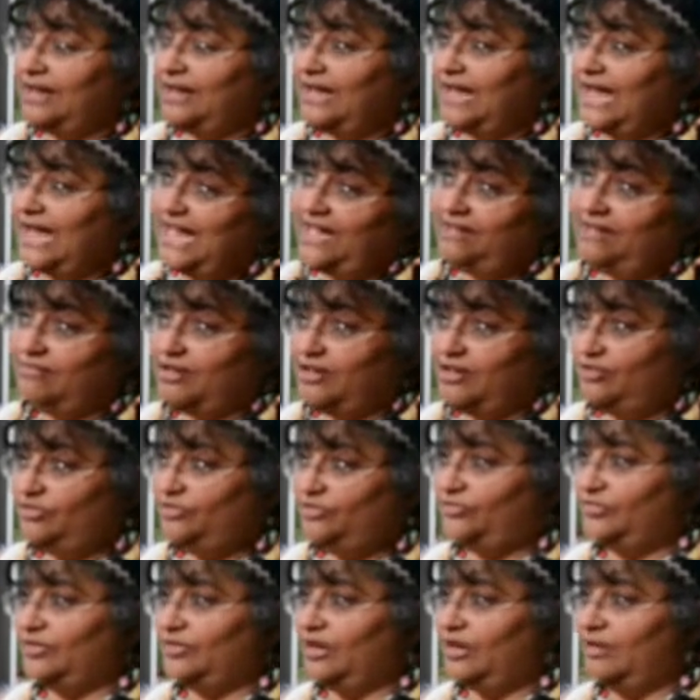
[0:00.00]

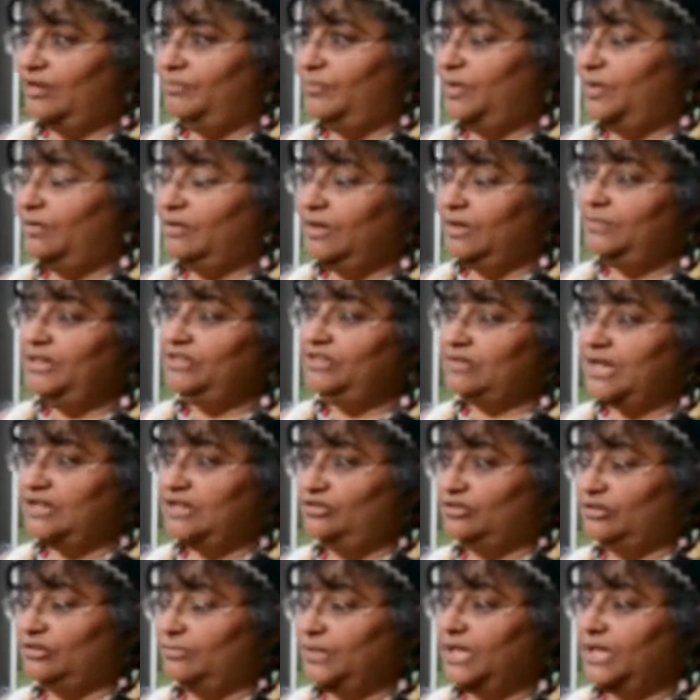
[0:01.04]
Irish from, or let me try
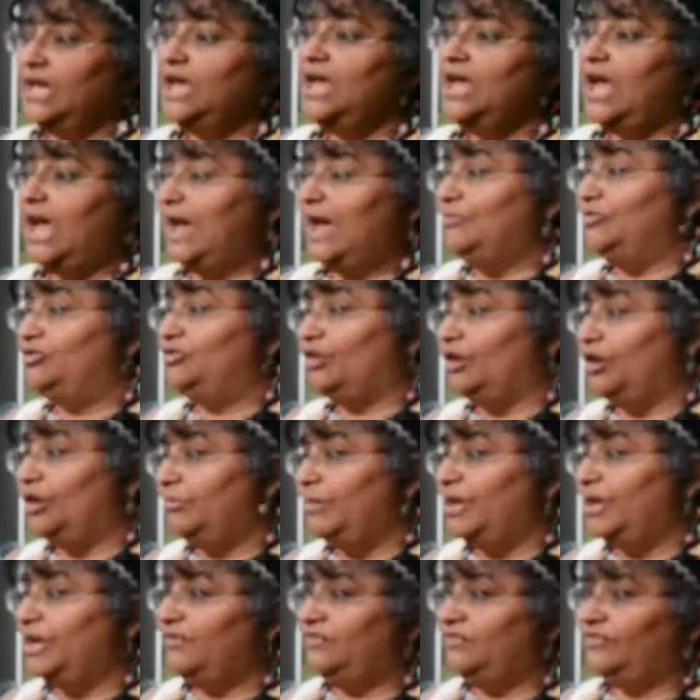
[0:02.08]
German. I'm
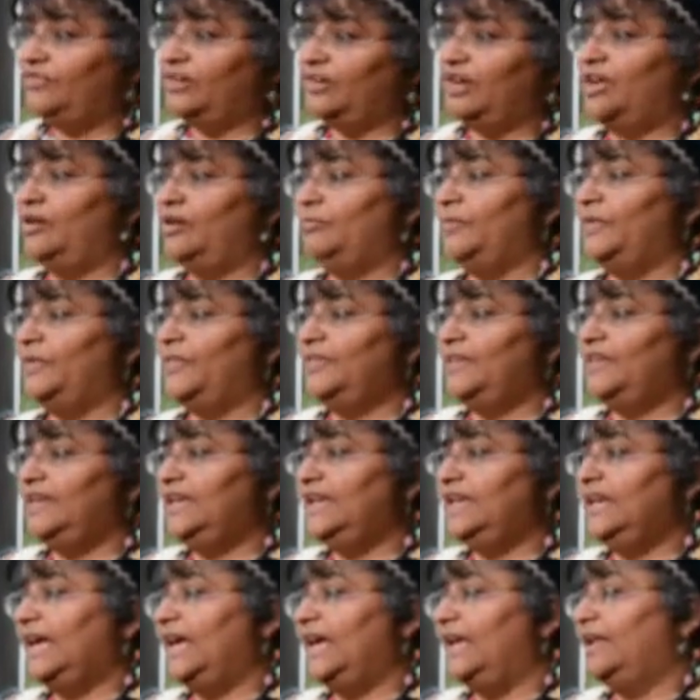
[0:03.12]
German from
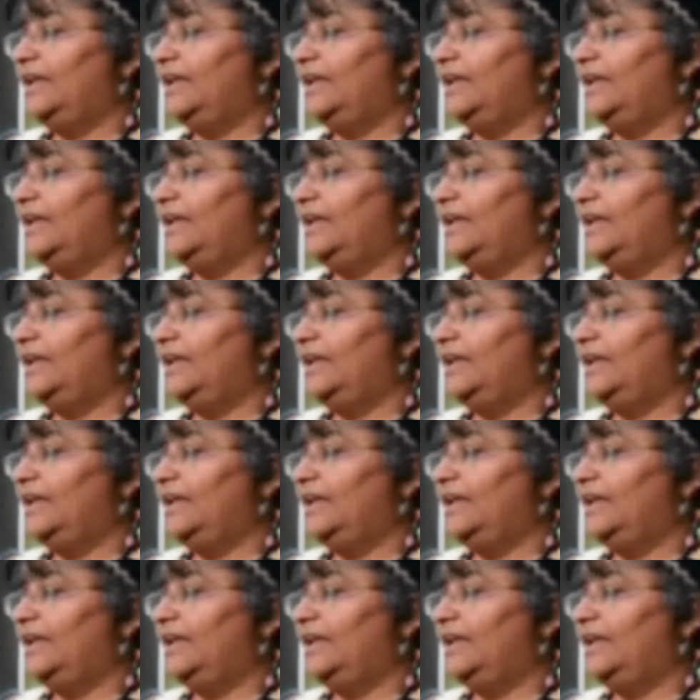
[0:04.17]
the